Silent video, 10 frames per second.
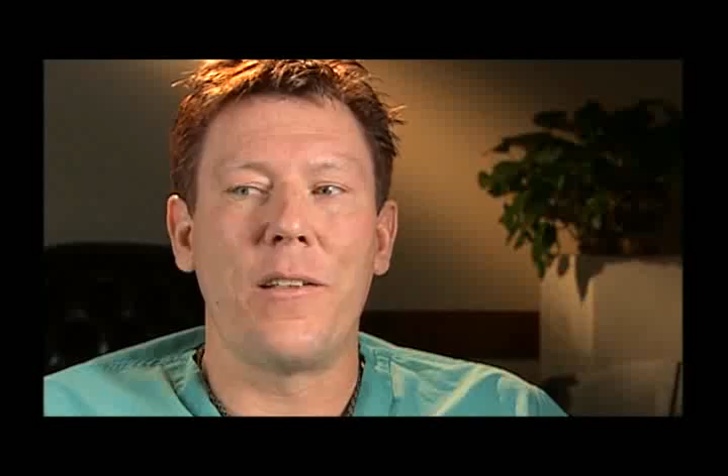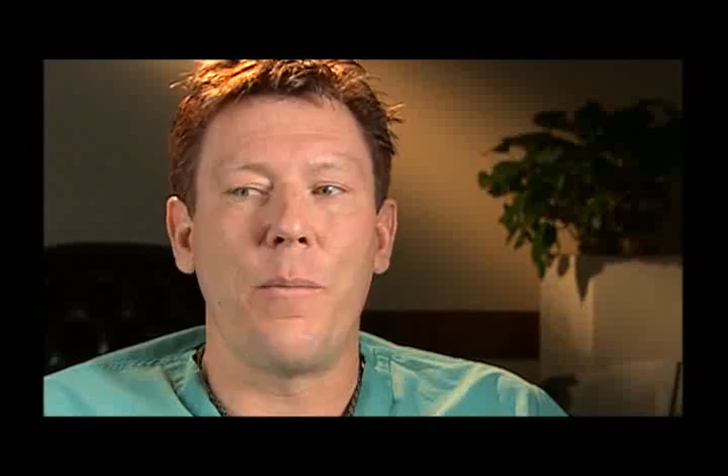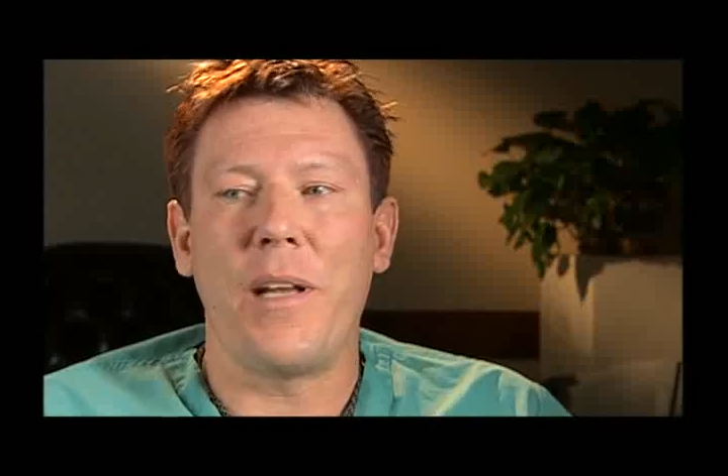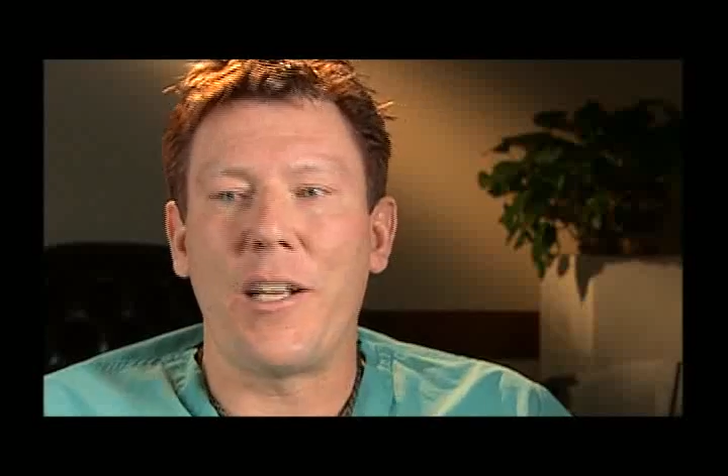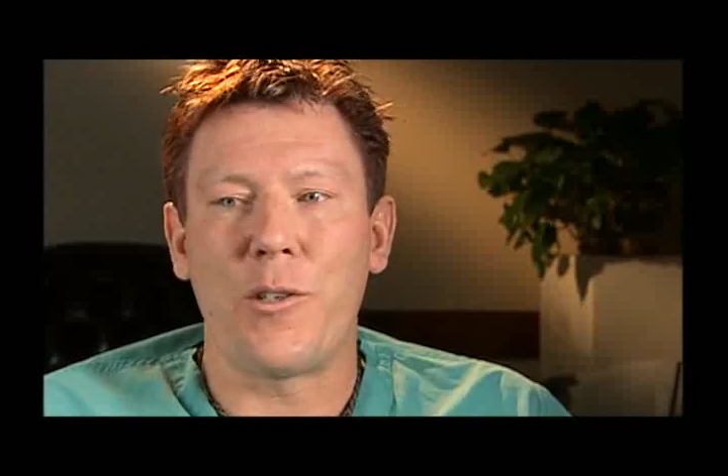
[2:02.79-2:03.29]
the
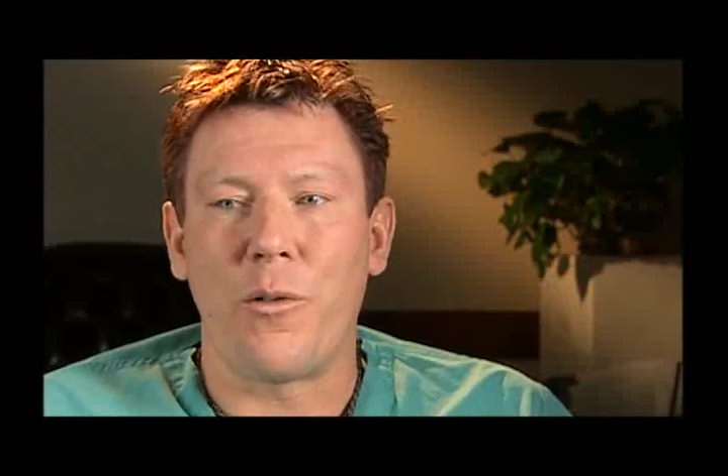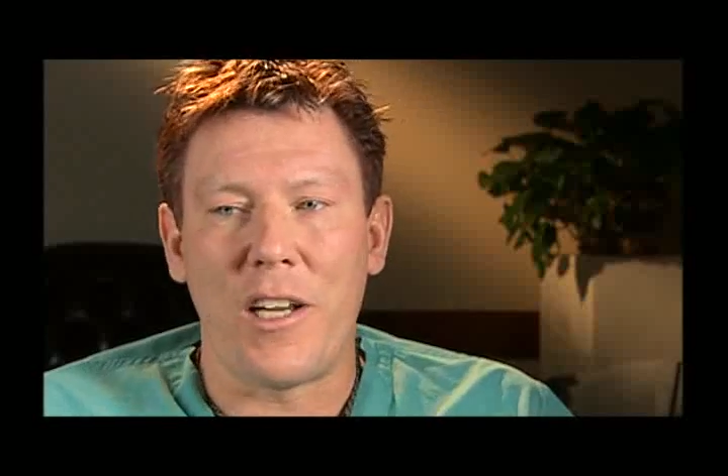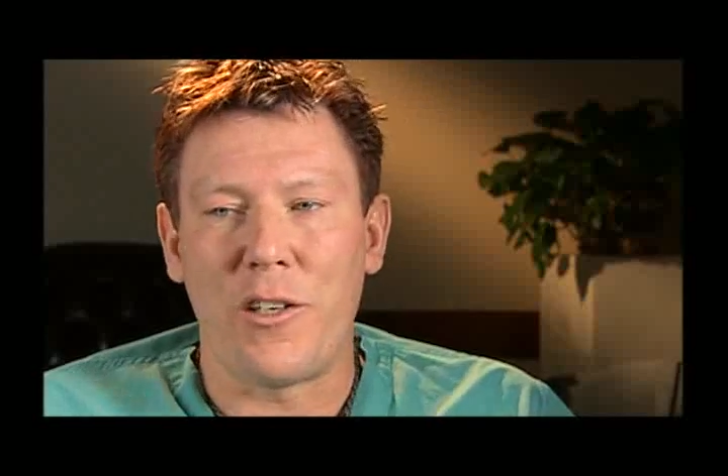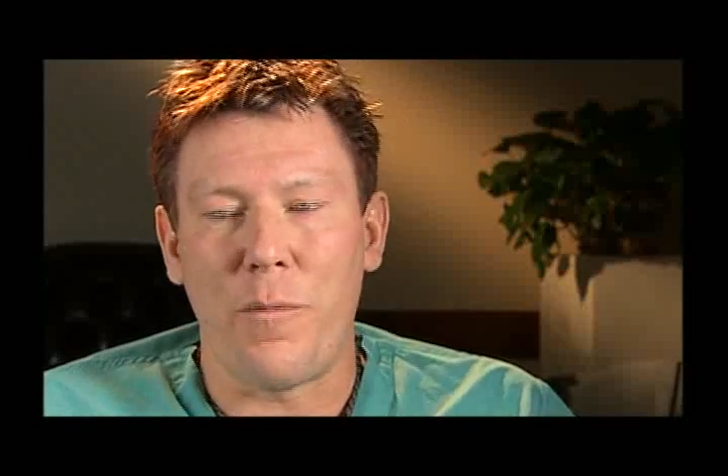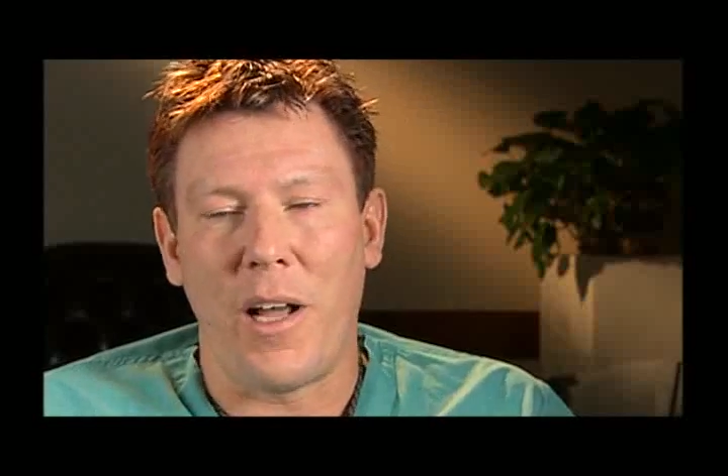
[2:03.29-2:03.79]
biggest
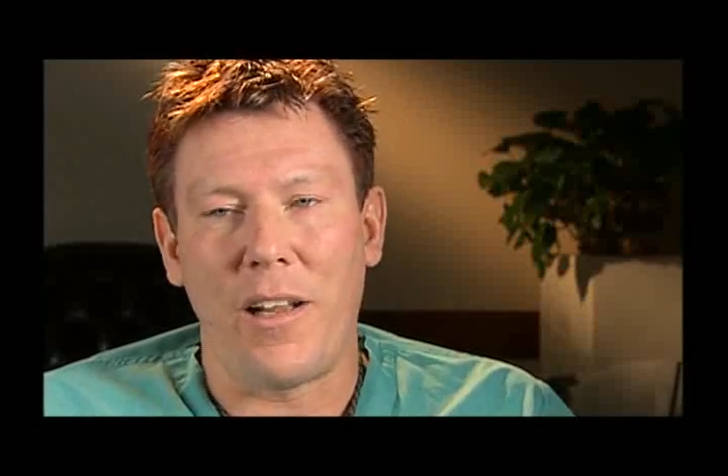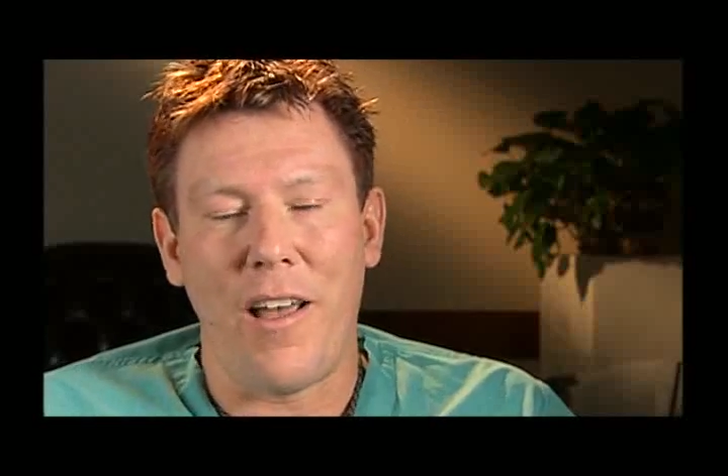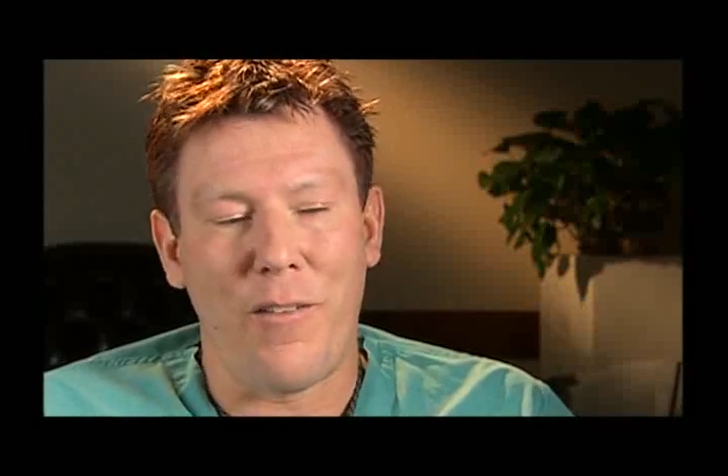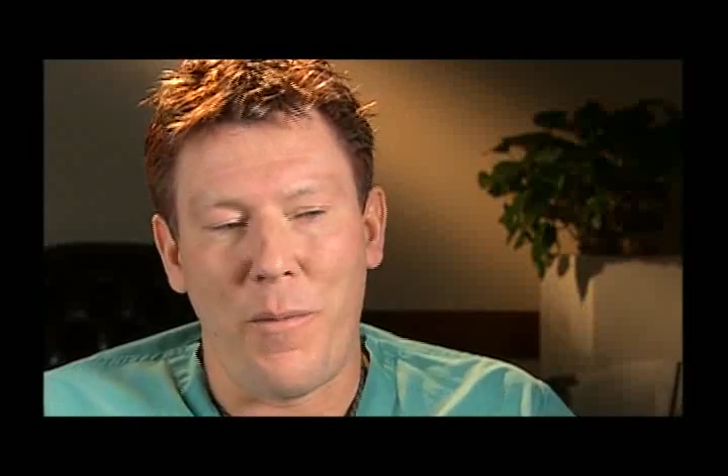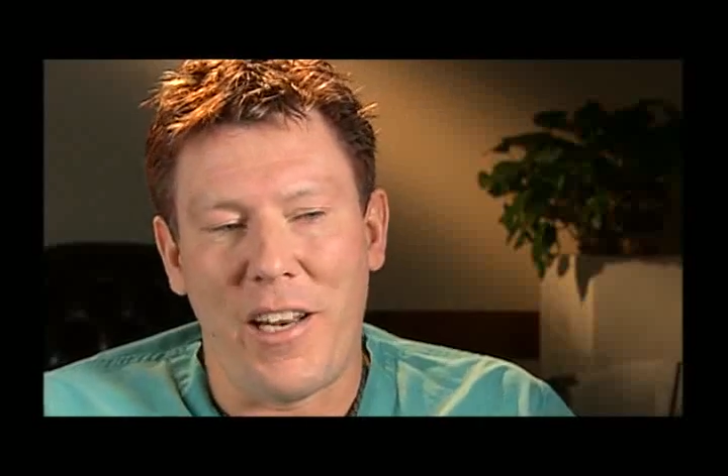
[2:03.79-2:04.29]
rush of my
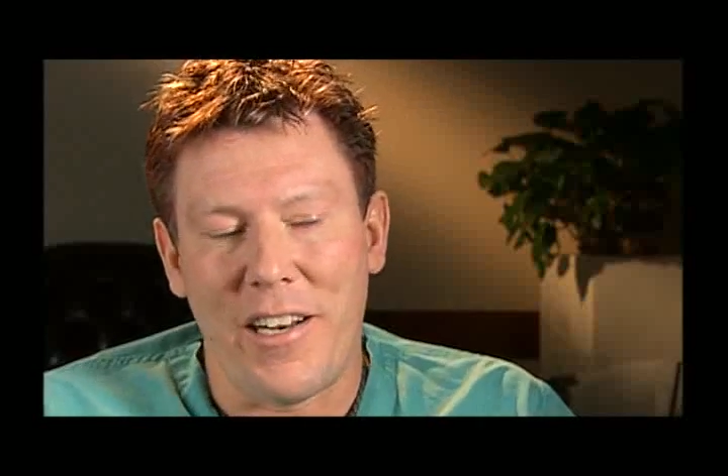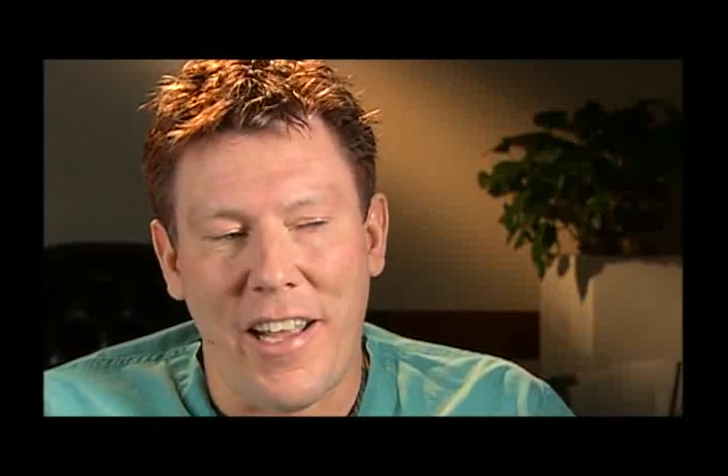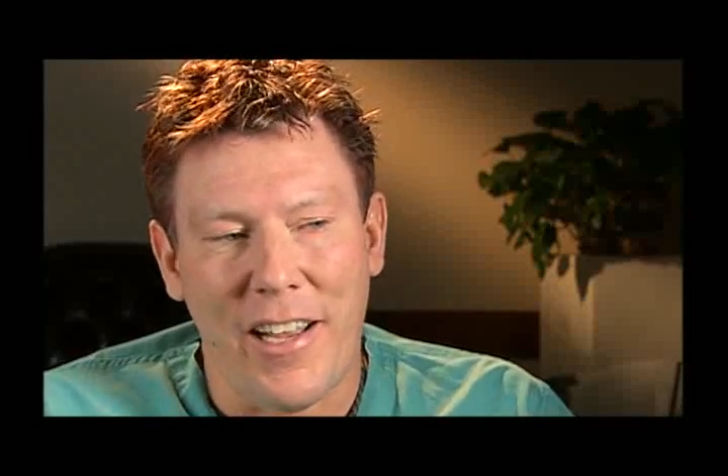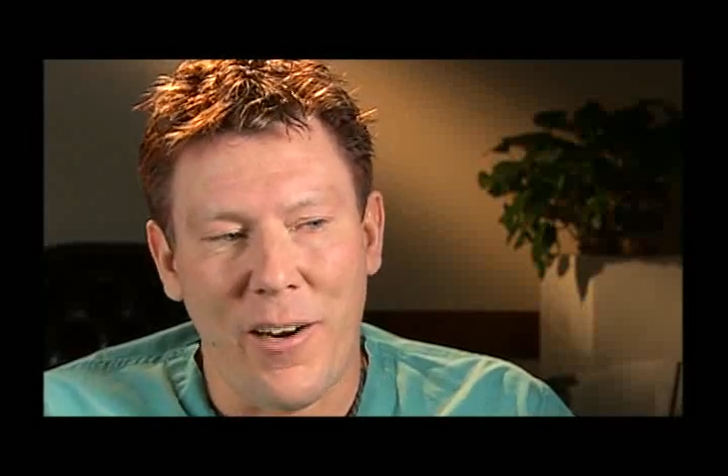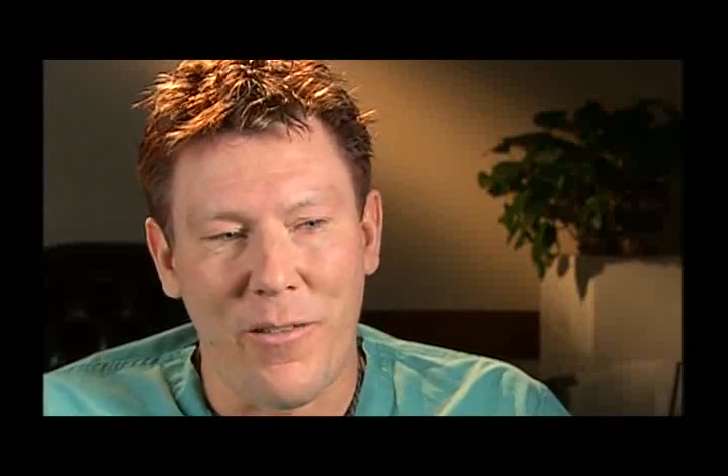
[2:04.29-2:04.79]
life. I mean, to
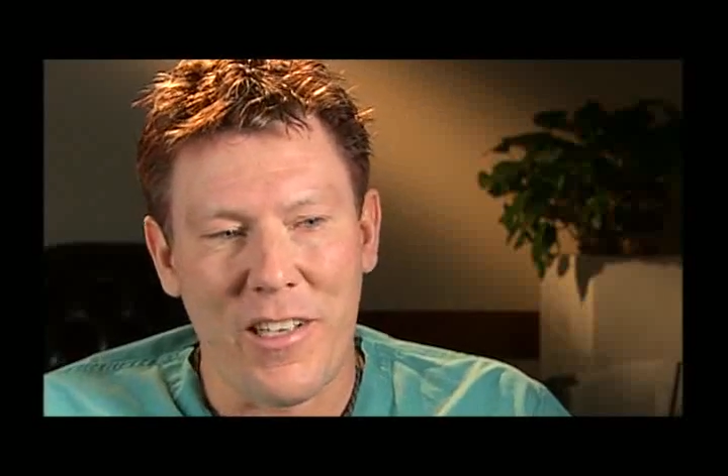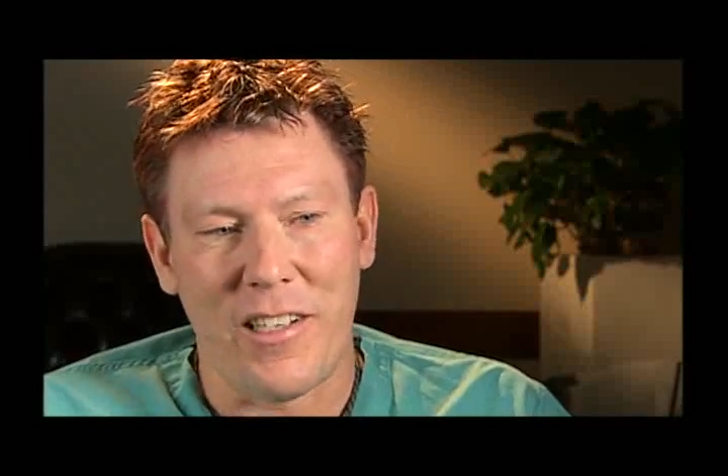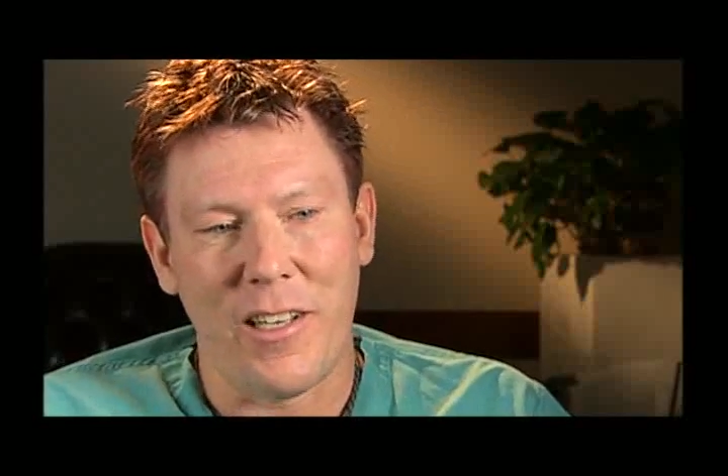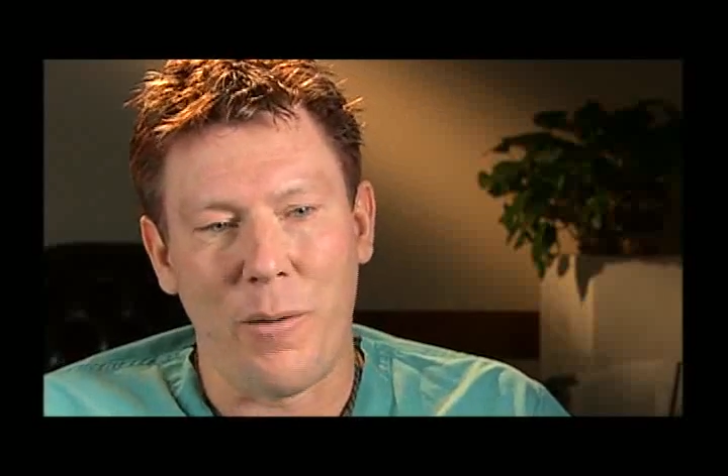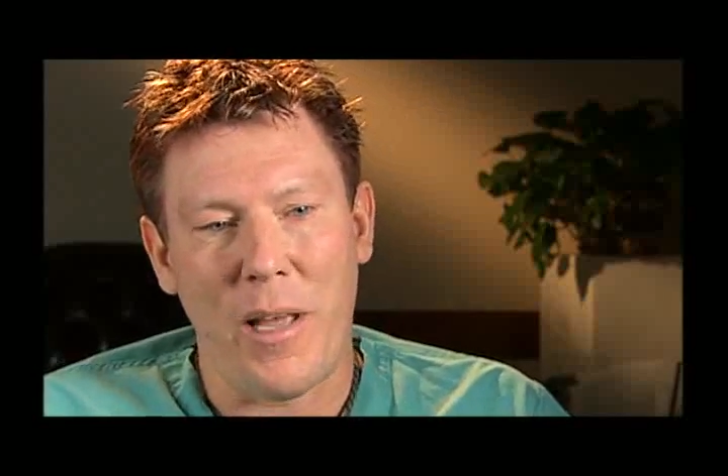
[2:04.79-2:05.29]
take care of these little